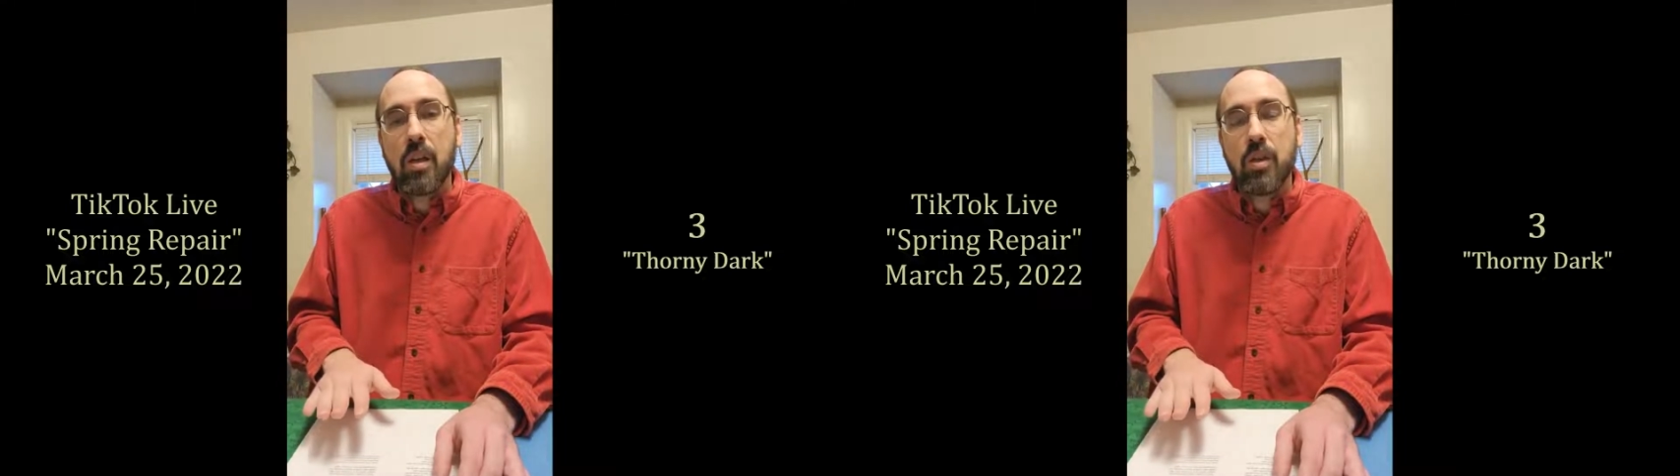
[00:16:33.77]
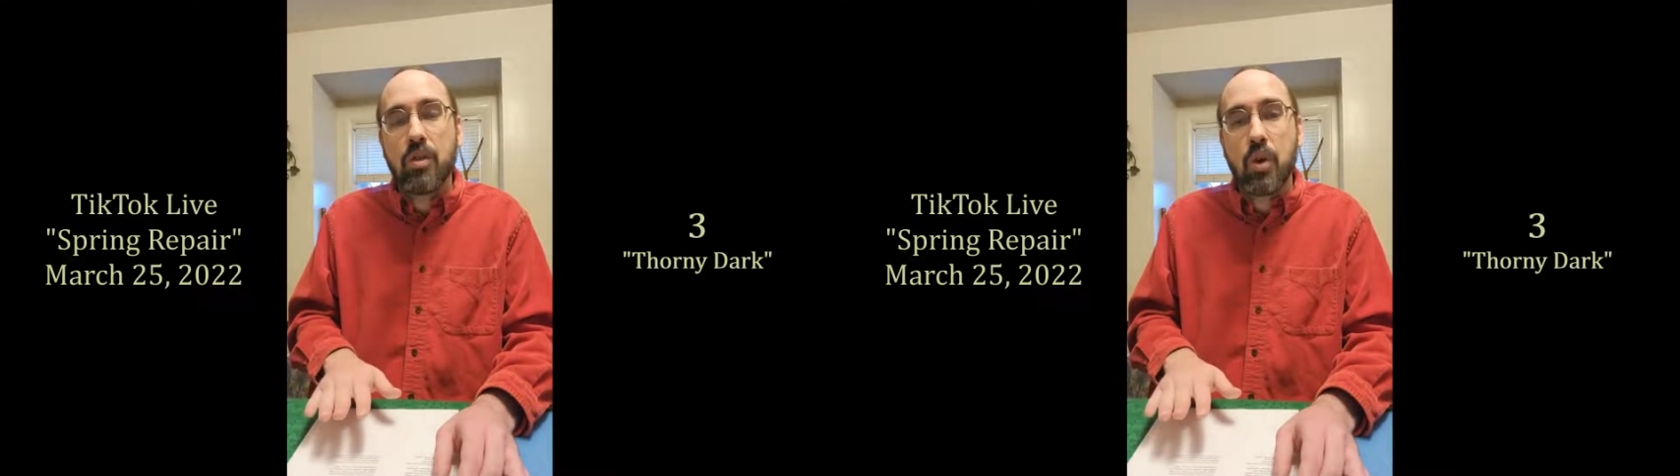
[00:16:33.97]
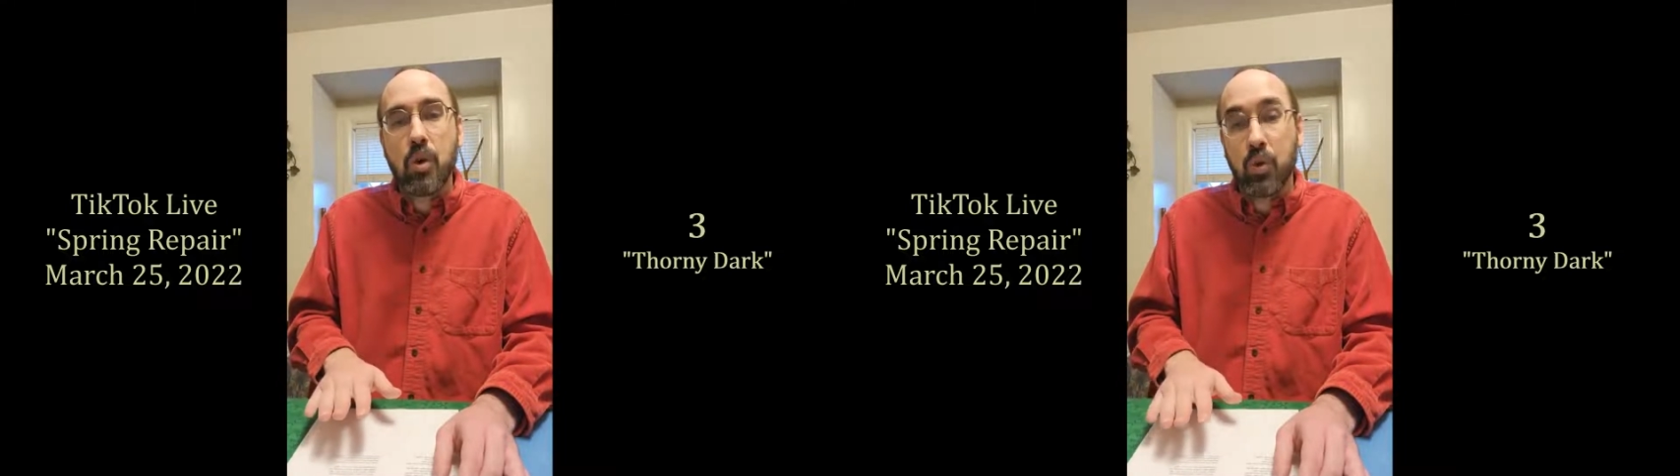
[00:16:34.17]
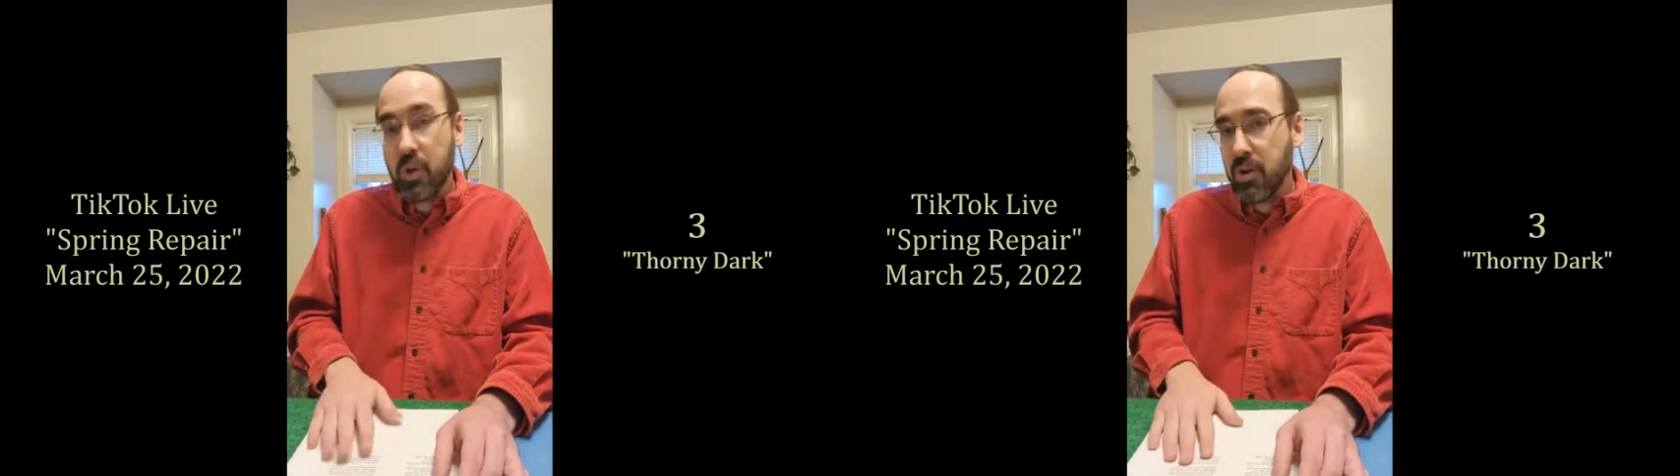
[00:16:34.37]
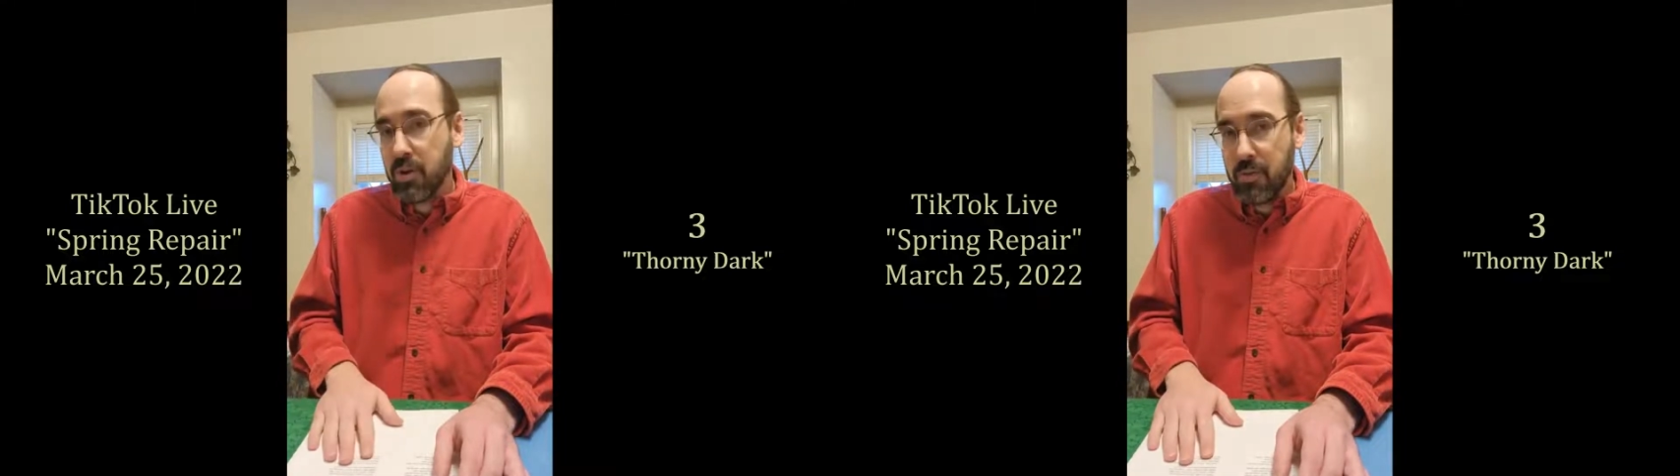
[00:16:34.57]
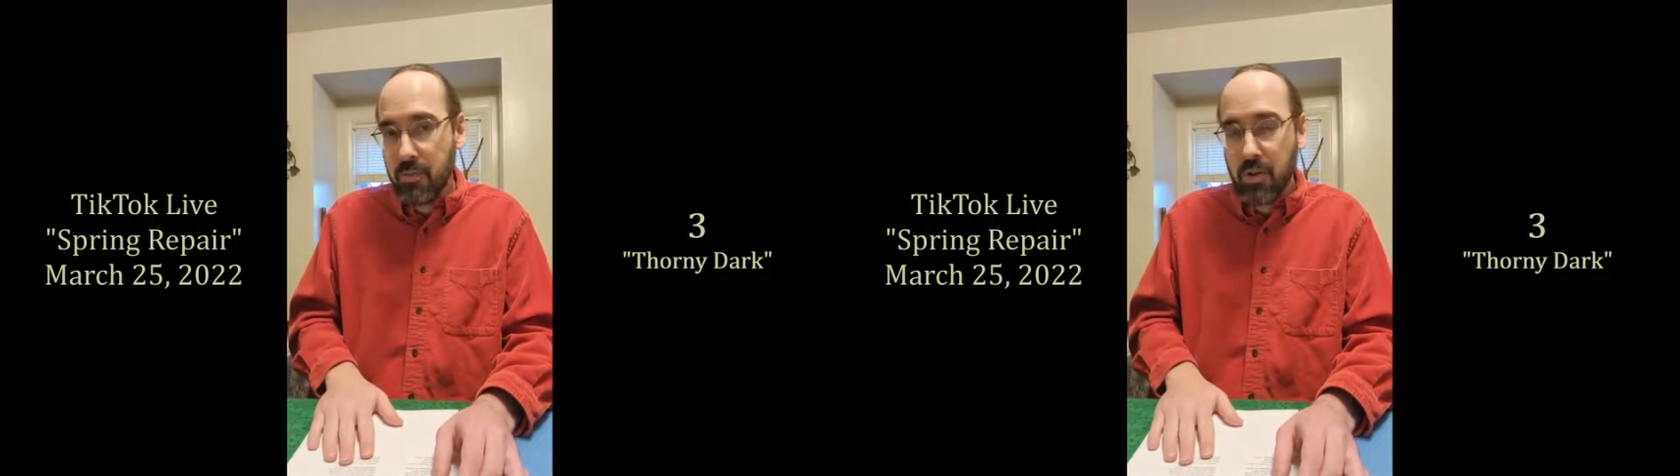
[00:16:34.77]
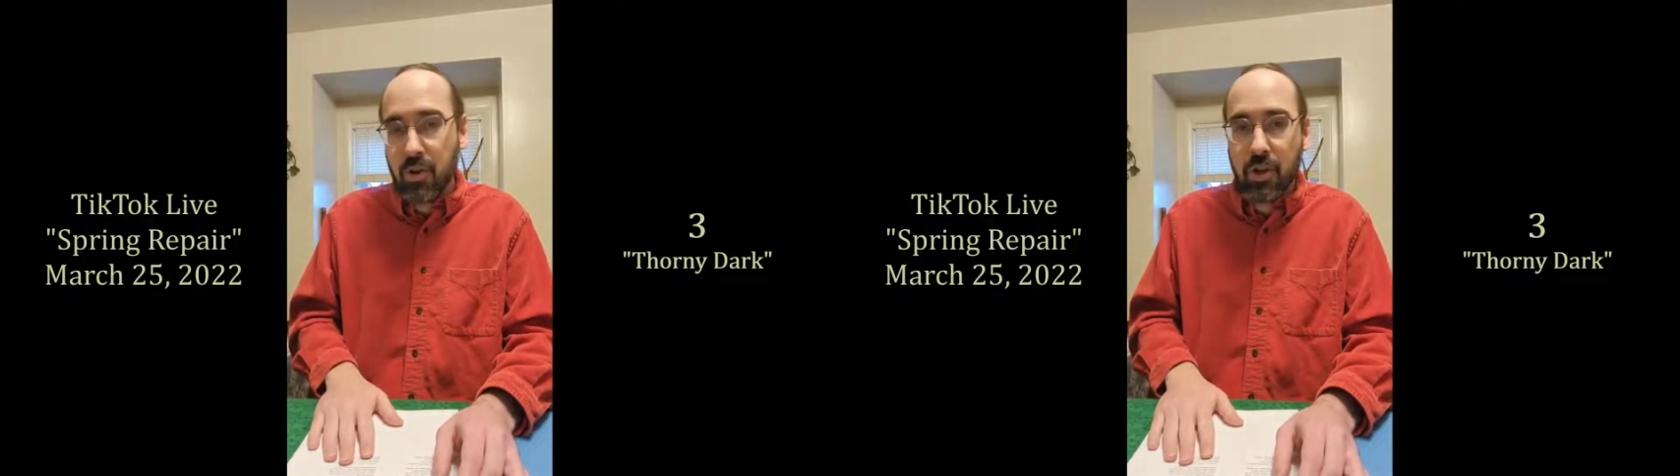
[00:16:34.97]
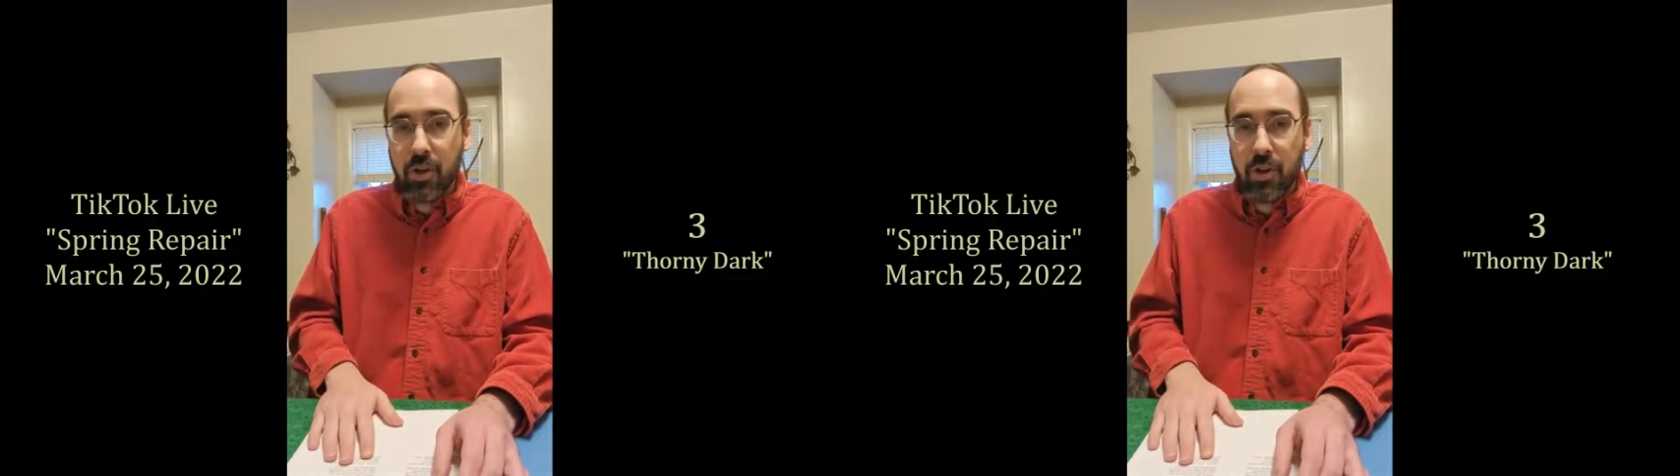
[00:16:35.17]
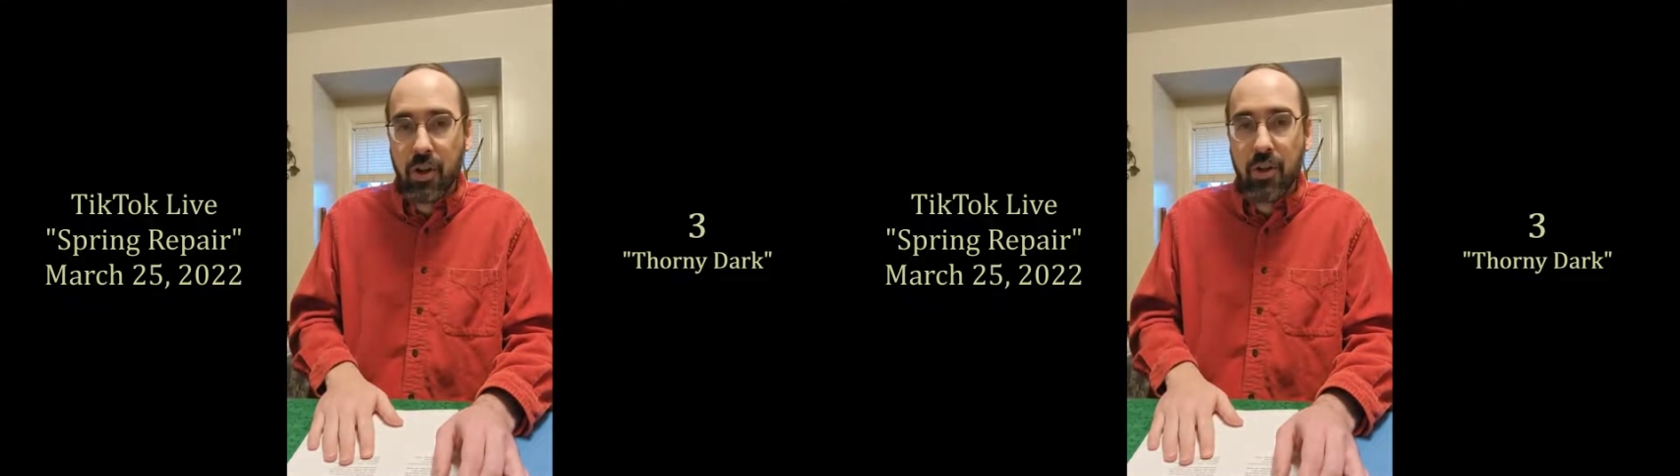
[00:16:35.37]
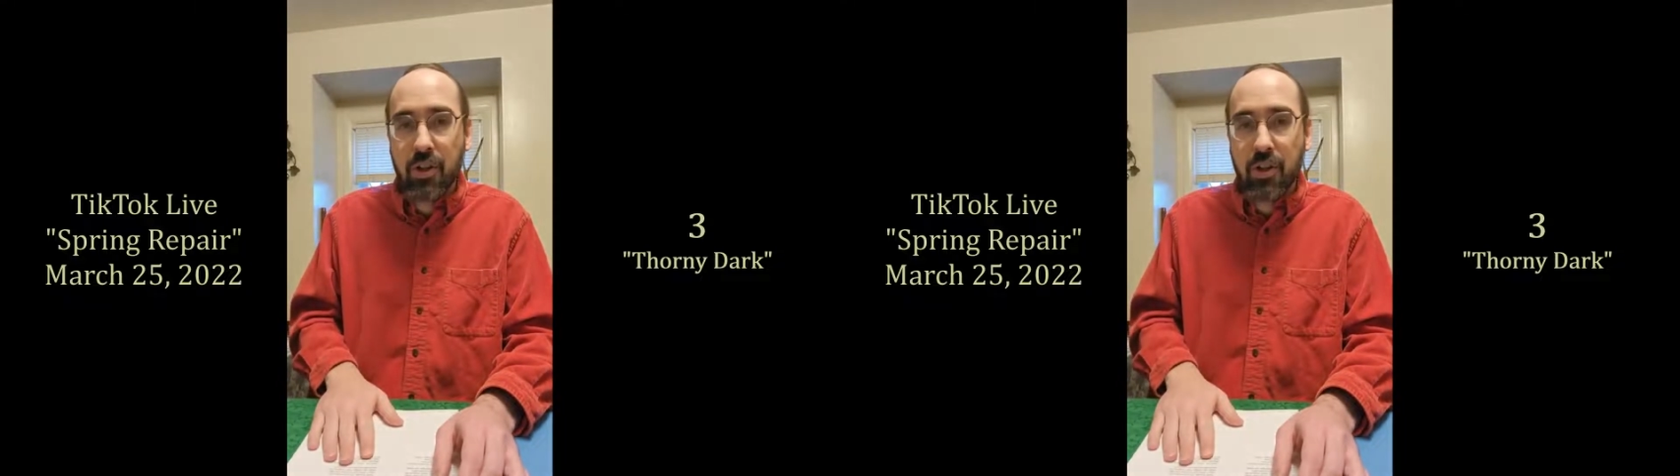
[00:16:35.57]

So you'll hear the